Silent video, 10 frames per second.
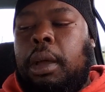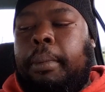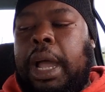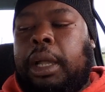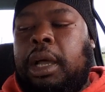
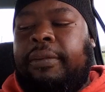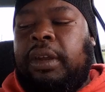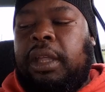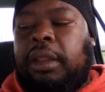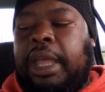my
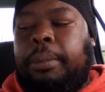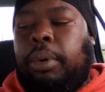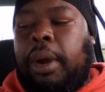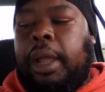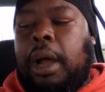covenant they
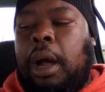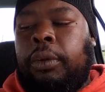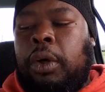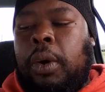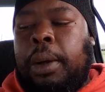break,
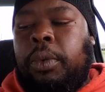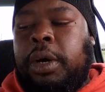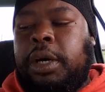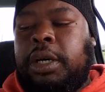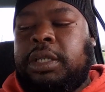although I
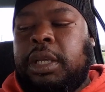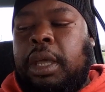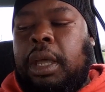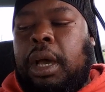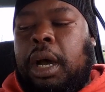was
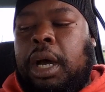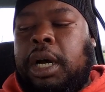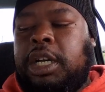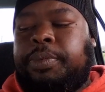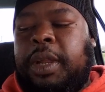a
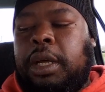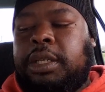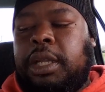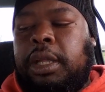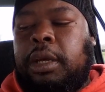husband
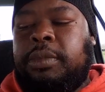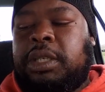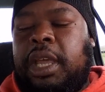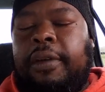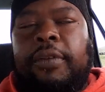unto them,
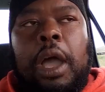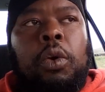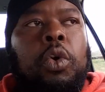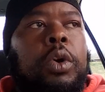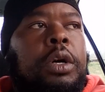saith
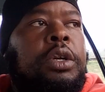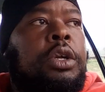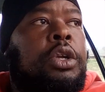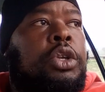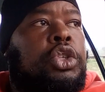Yahweh.
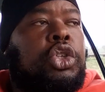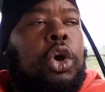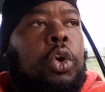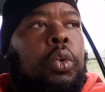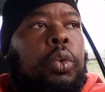
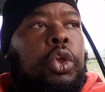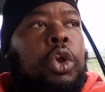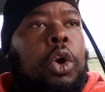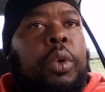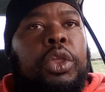So,
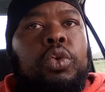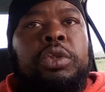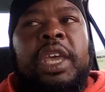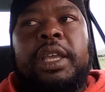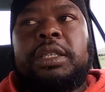when you
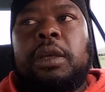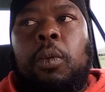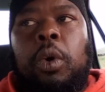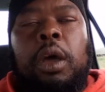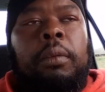take
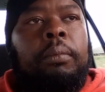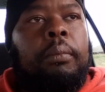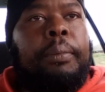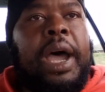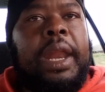someone
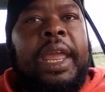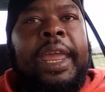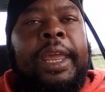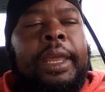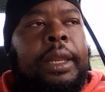by the
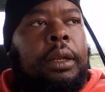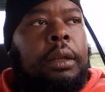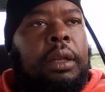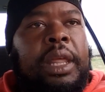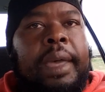hand,
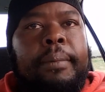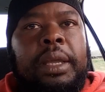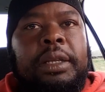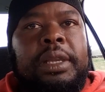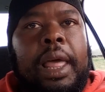that
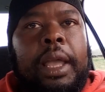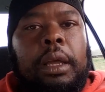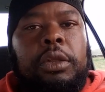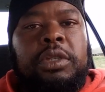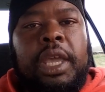means like
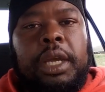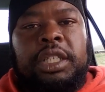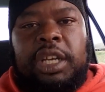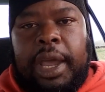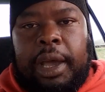you take a
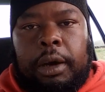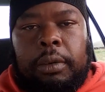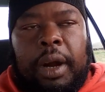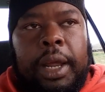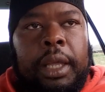child,
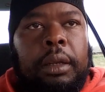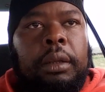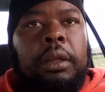right?